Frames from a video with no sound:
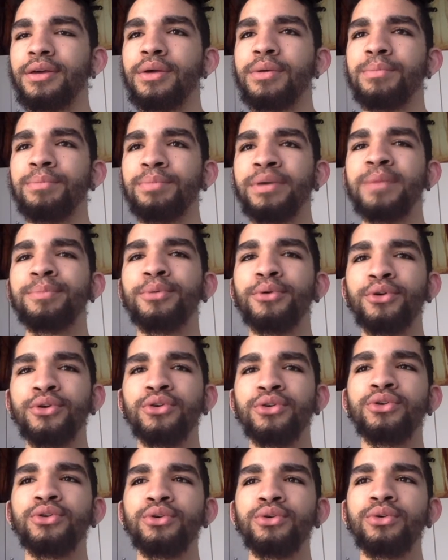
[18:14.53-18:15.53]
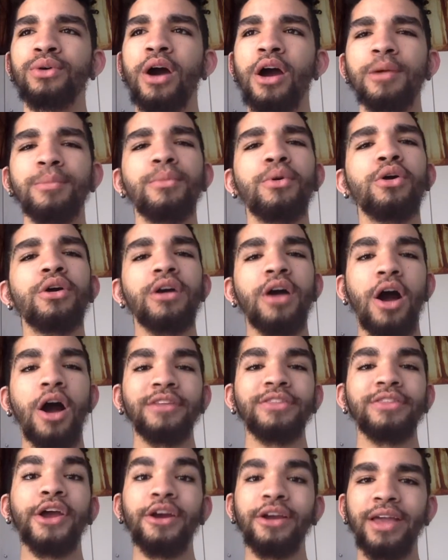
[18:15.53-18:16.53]
people who are more
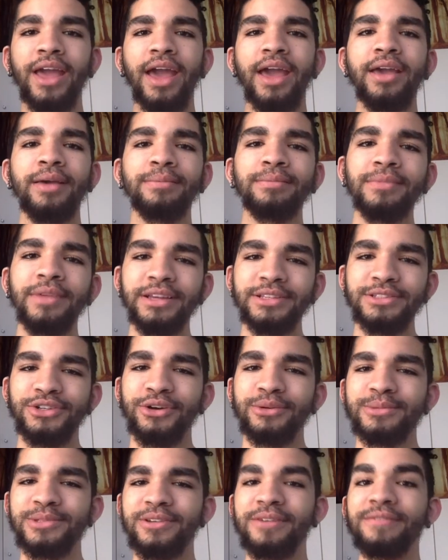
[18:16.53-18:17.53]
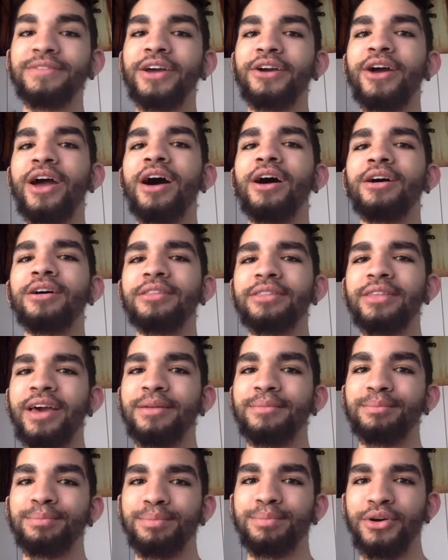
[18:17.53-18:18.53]
on their game in terms of their health
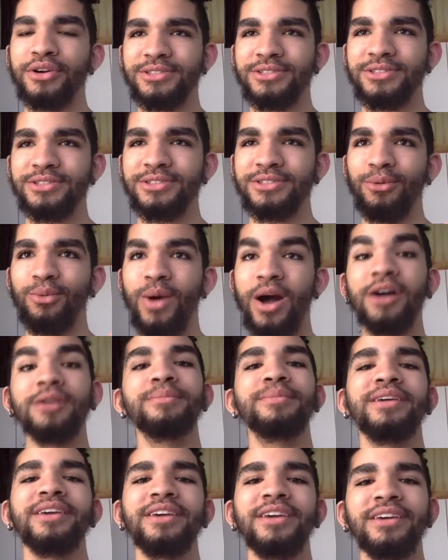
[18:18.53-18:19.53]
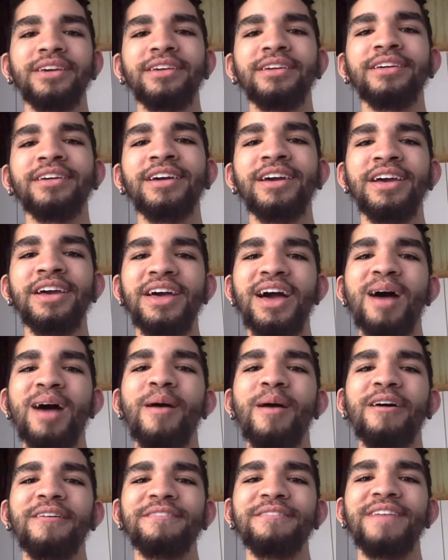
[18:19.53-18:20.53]
and personal well-being
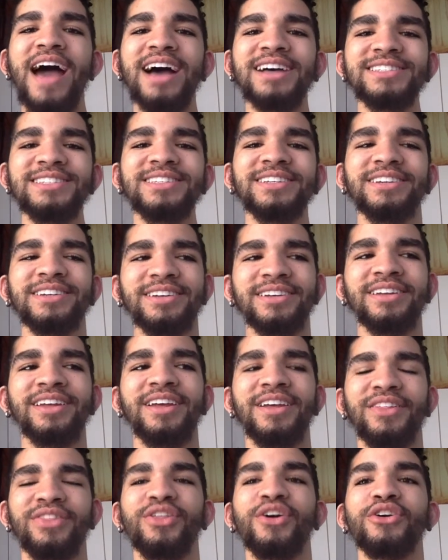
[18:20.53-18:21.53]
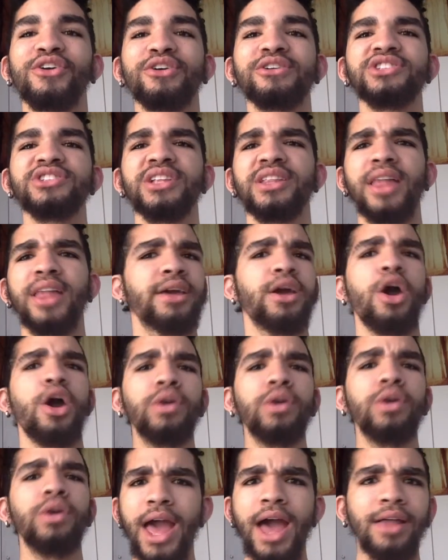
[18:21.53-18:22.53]
about fasting, they're usually like,
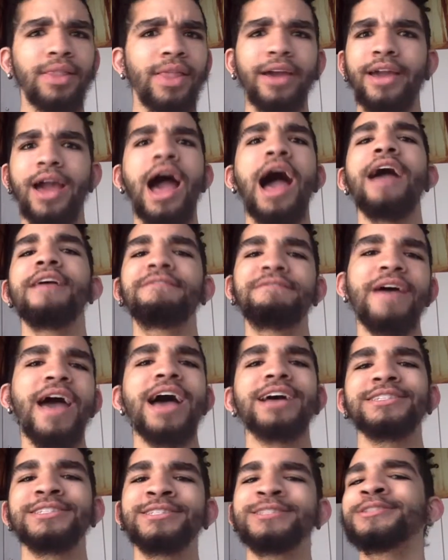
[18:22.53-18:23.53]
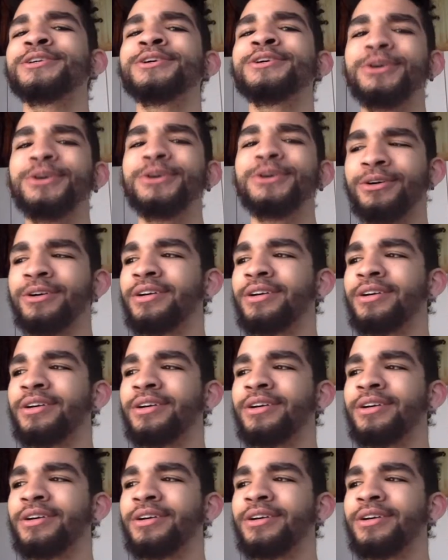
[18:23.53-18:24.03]
oh yeah, like, I fast too.